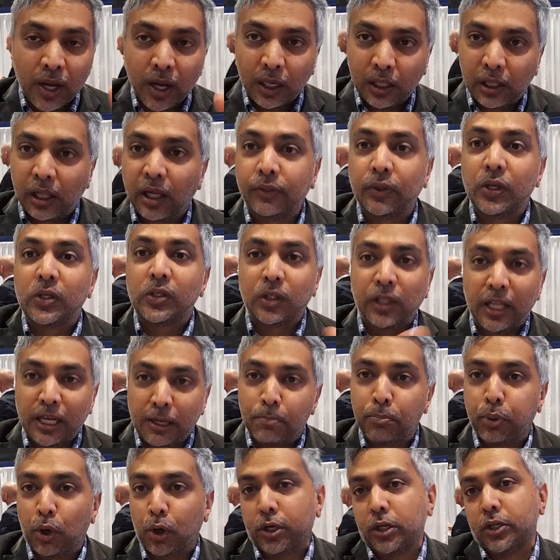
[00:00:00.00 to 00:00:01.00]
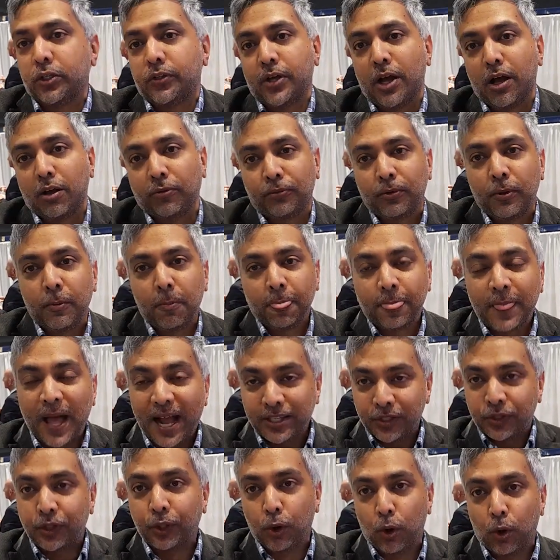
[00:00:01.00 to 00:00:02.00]
Click this link, book yourself. Right.
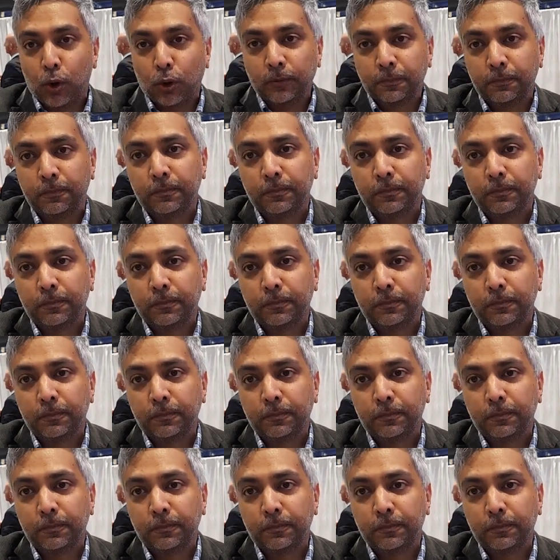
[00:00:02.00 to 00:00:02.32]
That's the goal.